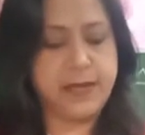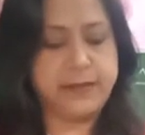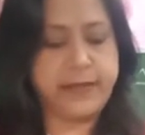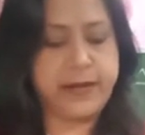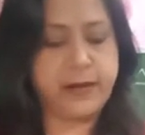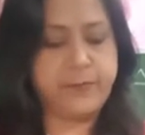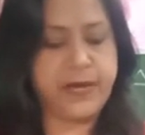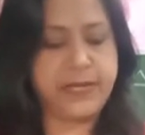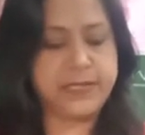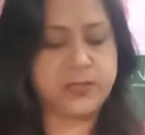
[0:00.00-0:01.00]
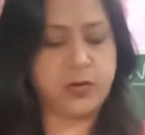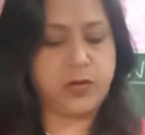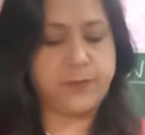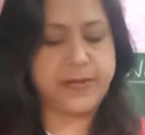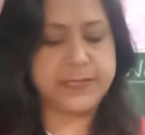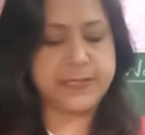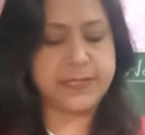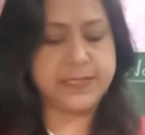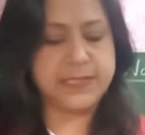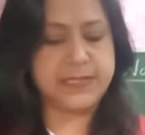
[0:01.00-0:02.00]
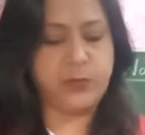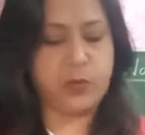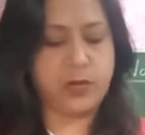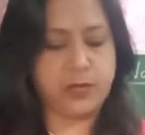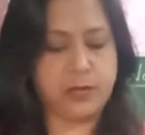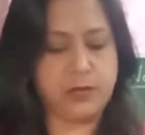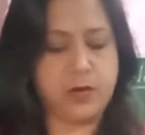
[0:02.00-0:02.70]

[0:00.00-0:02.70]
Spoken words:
There are many salts present in seawater.